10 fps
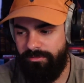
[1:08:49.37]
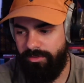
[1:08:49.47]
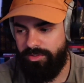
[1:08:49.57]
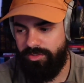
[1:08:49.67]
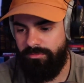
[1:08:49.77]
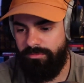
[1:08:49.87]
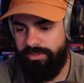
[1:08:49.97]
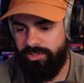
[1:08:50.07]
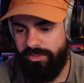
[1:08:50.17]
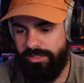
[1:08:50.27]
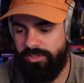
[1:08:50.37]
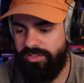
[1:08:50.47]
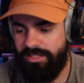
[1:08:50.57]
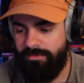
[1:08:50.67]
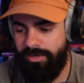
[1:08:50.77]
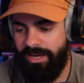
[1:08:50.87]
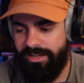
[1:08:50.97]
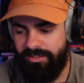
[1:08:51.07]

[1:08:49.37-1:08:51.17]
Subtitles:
It looked visually interesting, but